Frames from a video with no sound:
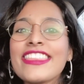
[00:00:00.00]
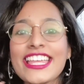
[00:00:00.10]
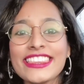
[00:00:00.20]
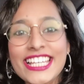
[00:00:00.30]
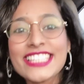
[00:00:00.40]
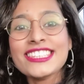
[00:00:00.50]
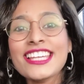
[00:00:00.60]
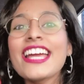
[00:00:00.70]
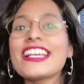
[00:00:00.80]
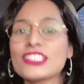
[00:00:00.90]
then this
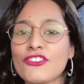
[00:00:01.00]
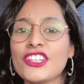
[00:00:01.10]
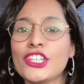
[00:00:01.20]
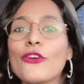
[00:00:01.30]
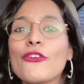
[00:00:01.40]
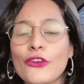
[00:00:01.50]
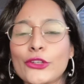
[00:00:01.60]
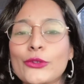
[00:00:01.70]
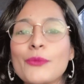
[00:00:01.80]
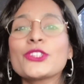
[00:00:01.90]
is the video for
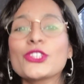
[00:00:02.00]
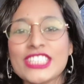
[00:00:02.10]
you. So